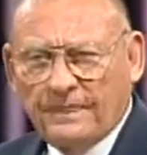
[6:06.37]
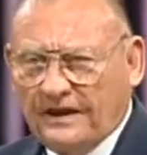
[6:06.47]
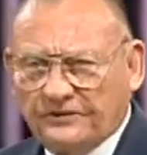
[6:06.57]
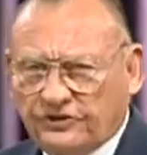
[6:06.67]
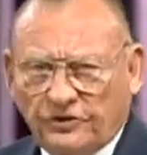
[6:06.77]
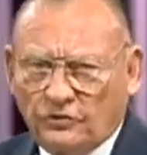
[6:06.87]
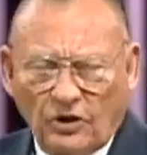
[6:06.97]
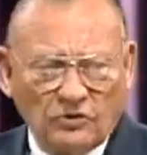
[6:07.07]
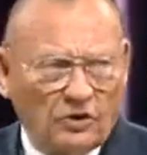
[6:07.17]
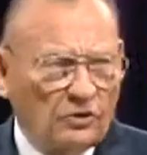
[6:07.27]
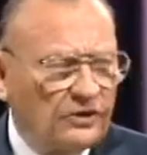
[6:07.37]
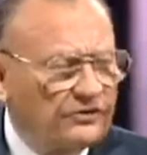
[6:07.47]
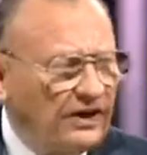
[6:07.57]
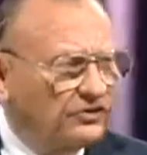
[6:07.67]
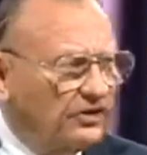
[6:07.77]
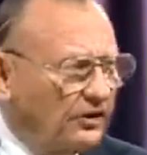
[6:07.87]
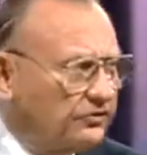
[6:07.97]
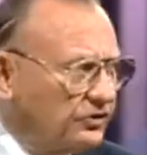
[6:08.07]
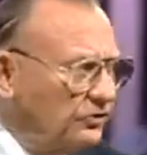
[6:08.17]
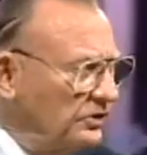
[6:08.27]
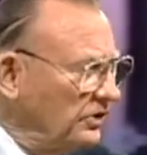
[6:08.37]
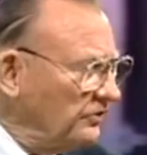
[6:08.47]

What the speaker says: And he says, oh, no, that is not true.